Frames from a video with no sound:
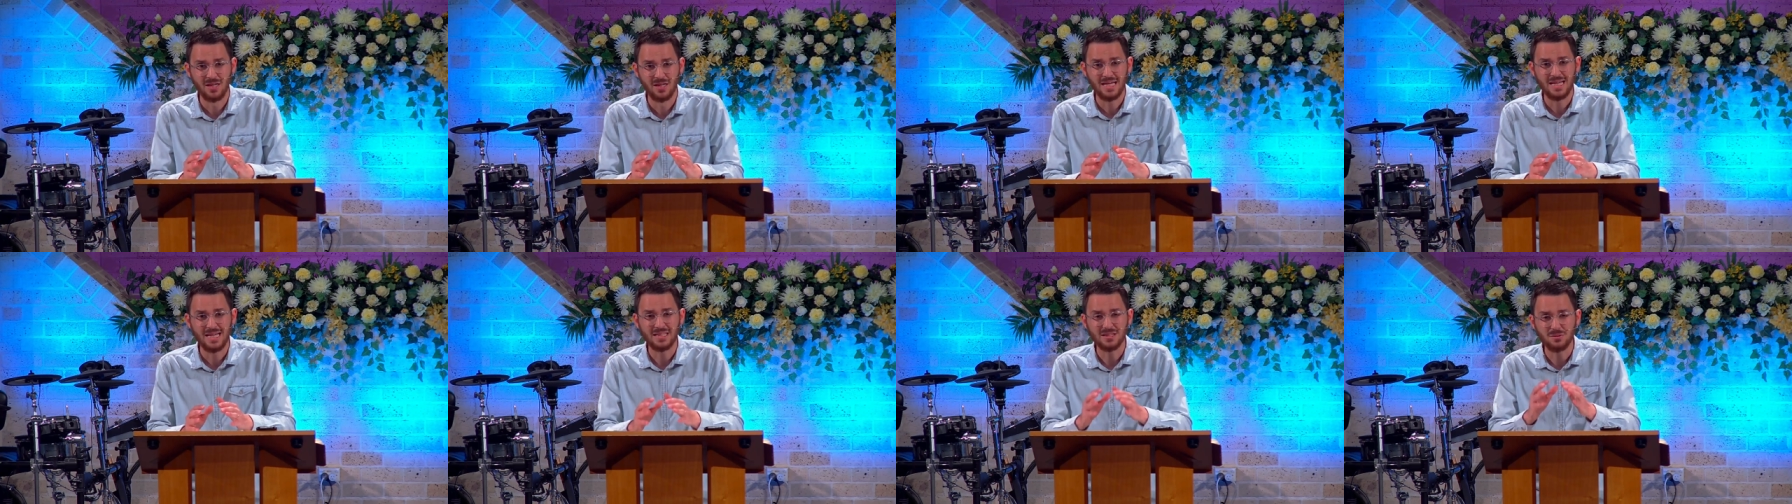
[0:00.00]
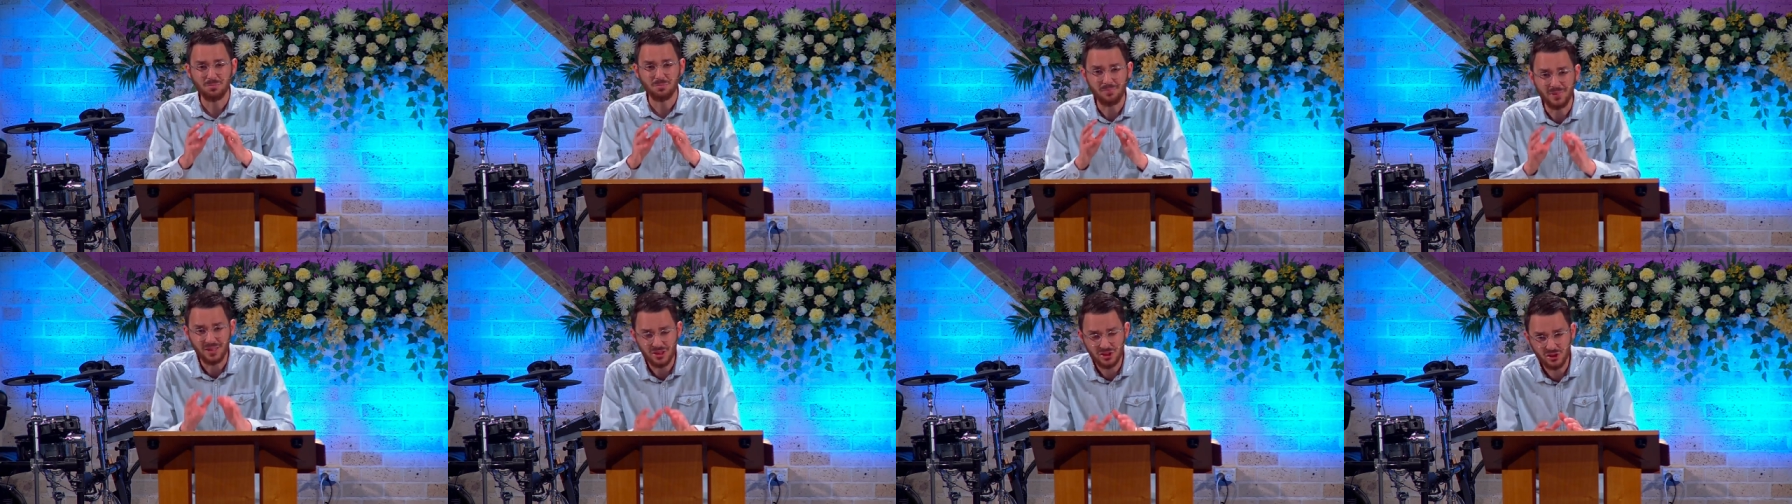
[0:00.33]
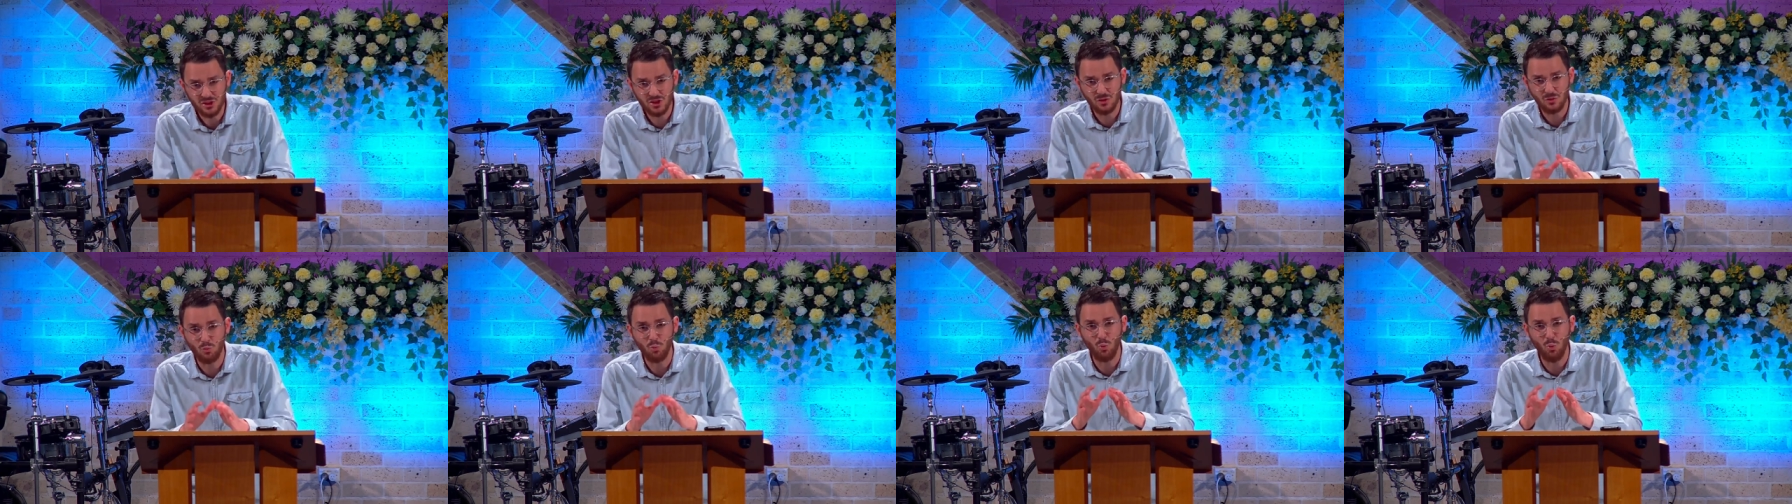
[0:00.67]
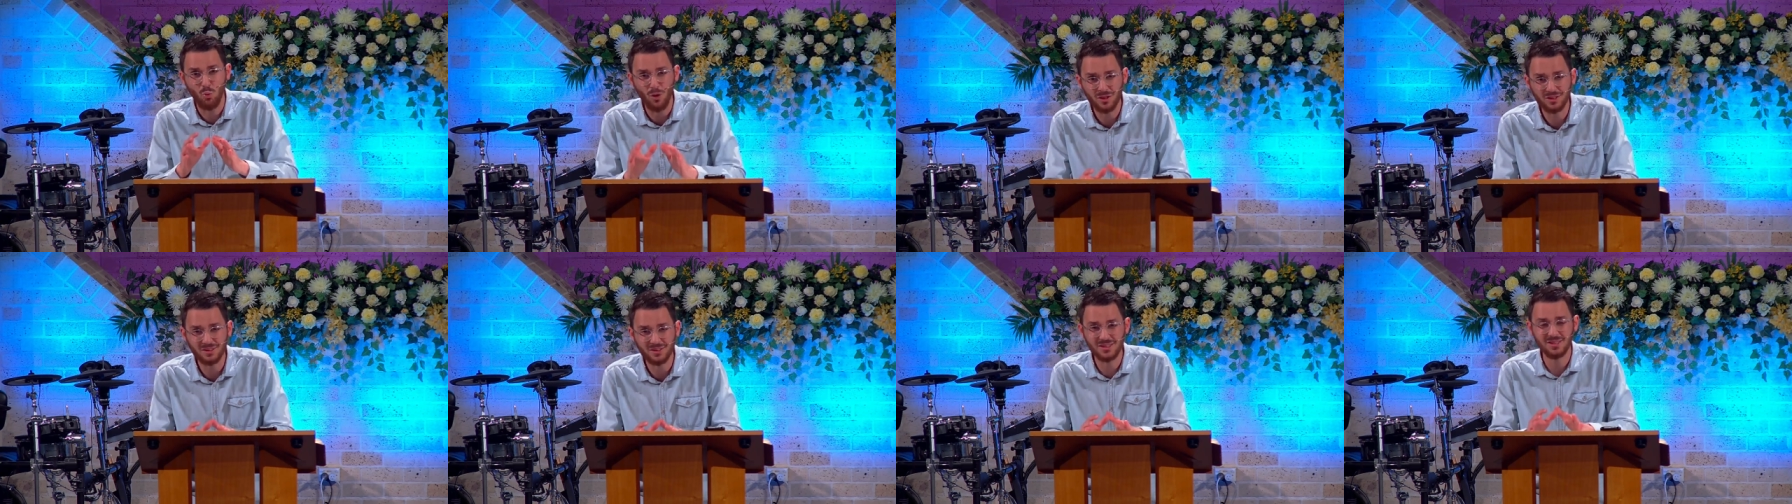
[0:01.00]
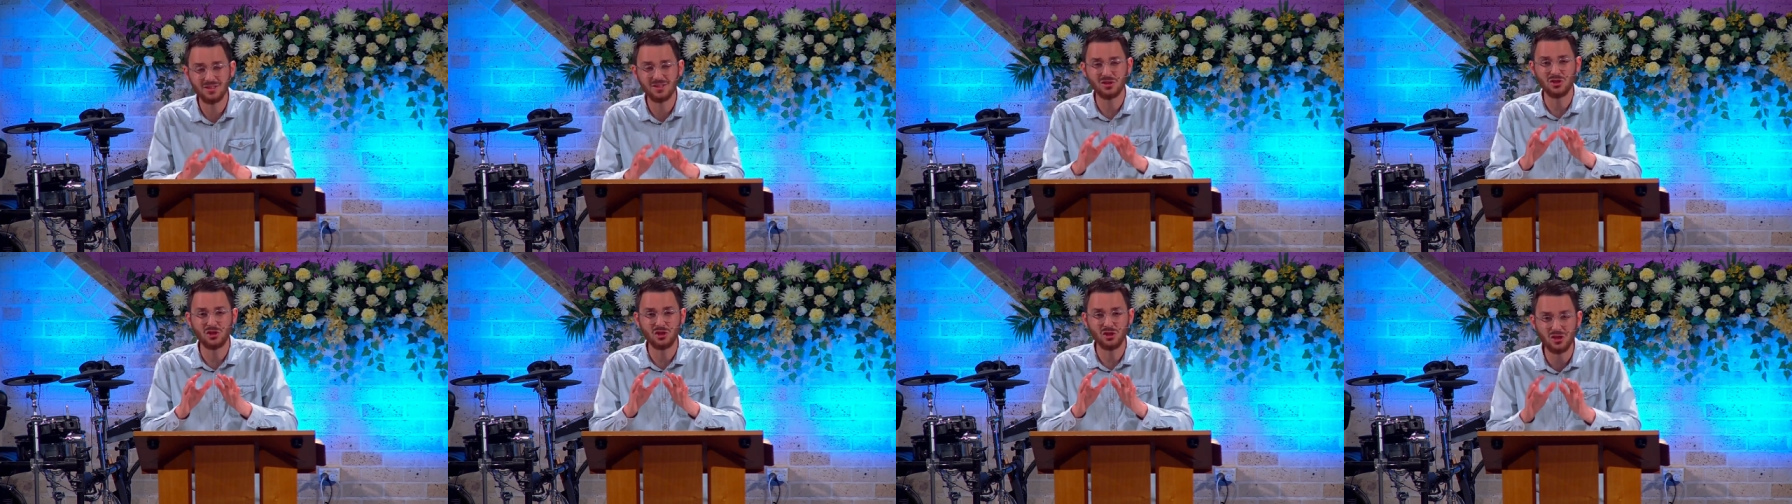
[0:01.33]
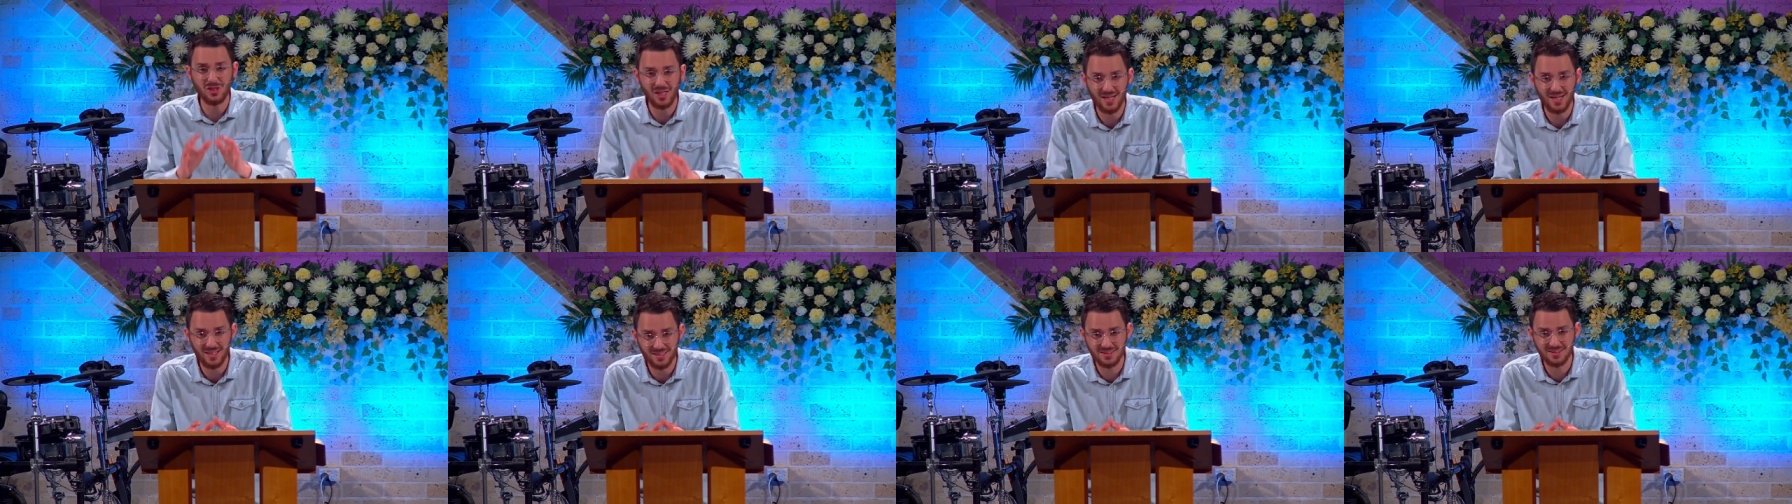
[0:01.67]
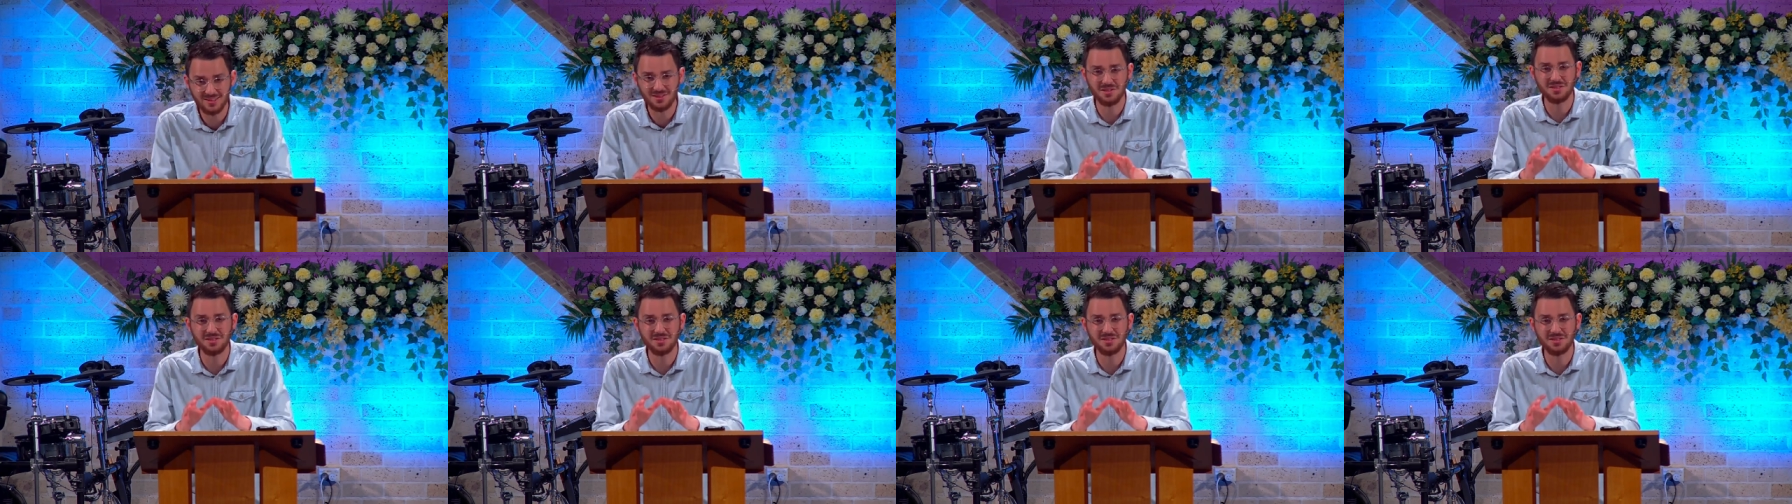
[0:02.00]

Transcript: His mission wasn't just